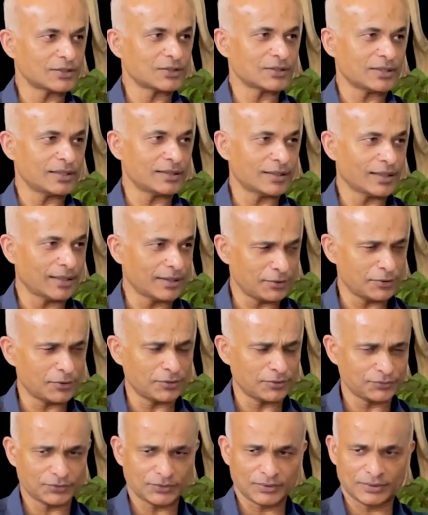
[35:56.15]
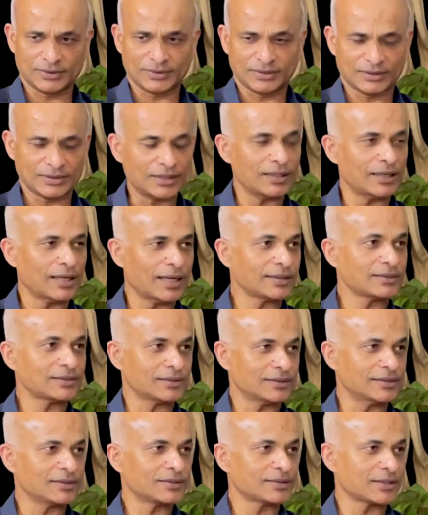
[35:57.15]
Christian. I don't know if she still likes
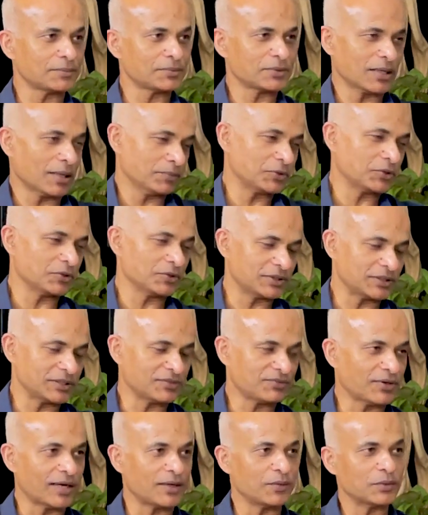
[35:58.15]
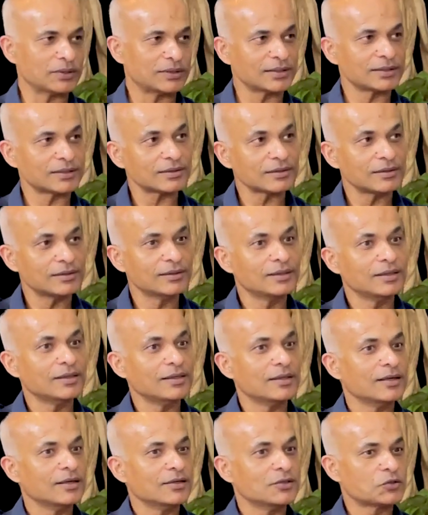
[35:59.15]
that description. I'm sure she's fine with it.
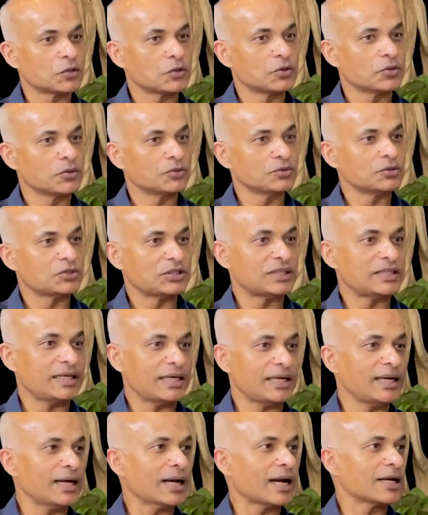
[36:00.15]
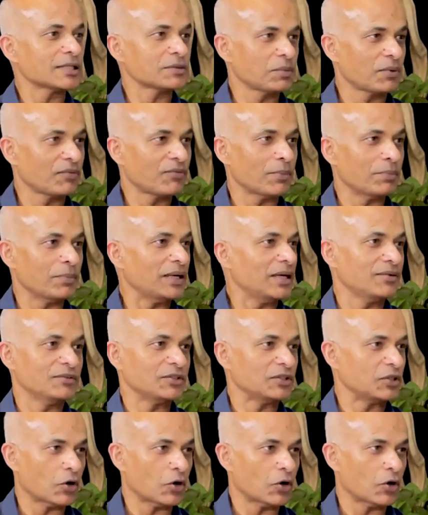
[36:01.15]
So she asked me if I believe